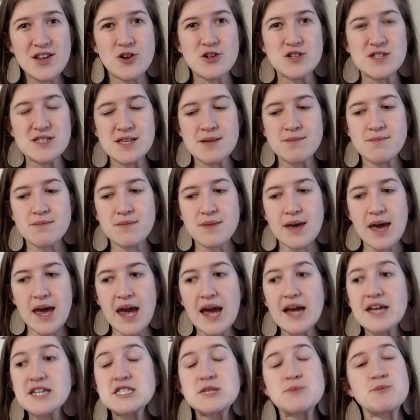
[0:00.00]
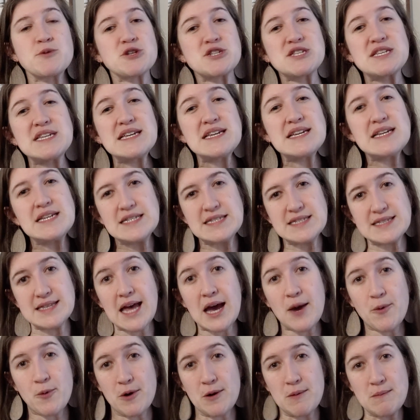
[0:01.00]
There's some expertise
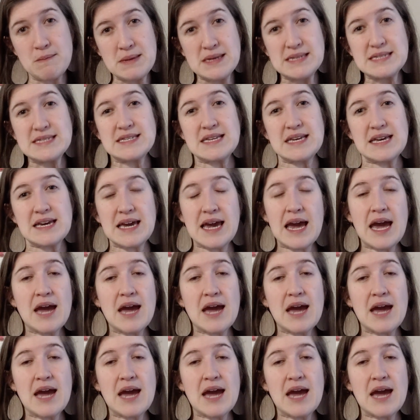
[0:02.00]
that we're missing,